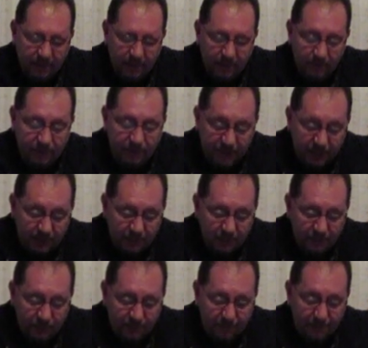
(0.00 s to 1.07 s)
It was a genuine
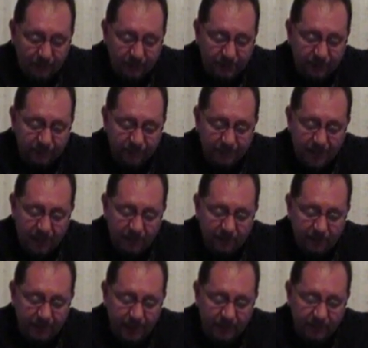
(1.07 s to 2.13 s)
movie poster from Hound of
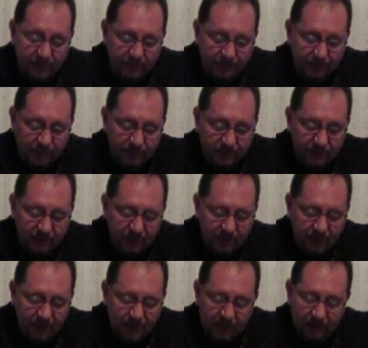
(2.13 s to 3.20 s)
the Baskervilles.
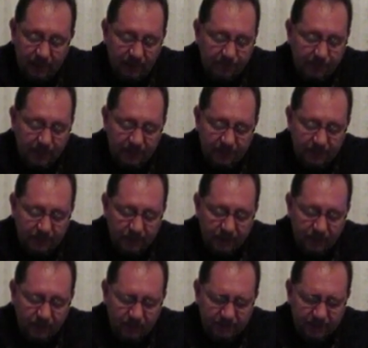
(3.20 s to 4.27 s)
I loved reading
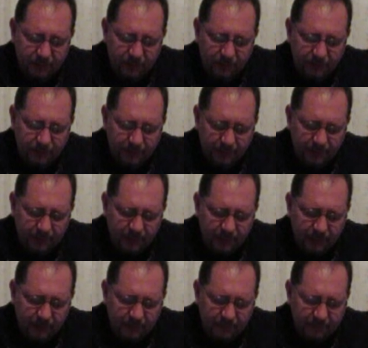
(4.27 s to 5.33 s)
Sherlock Holmes stories when I was a
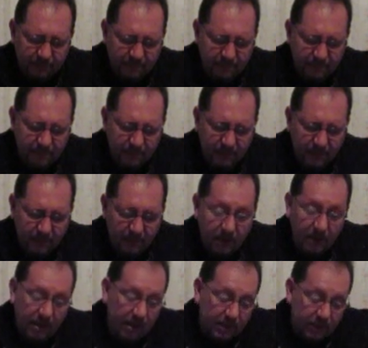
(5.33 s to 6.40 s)
kid.
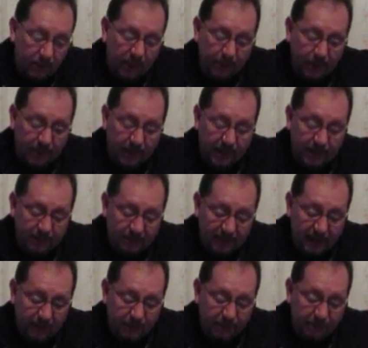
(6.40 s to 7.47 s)
So anyway, like I
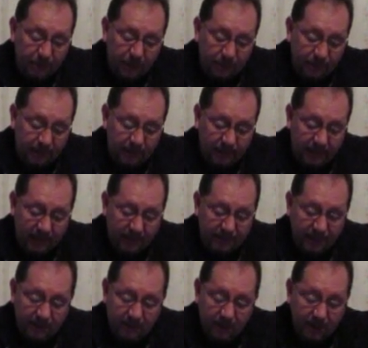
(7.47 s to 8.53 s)
said, it was a pretty great life,
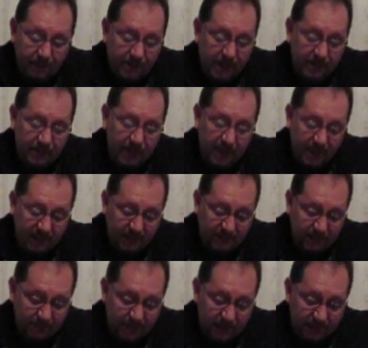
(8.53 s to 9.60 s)
and I could not imagine
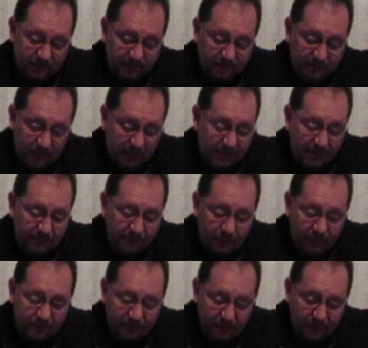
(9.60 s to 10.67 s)
anything better, and I mean for
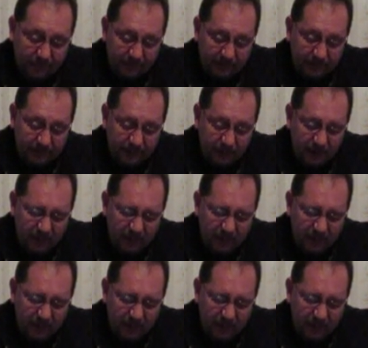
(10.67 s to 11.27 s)
all 3 of us.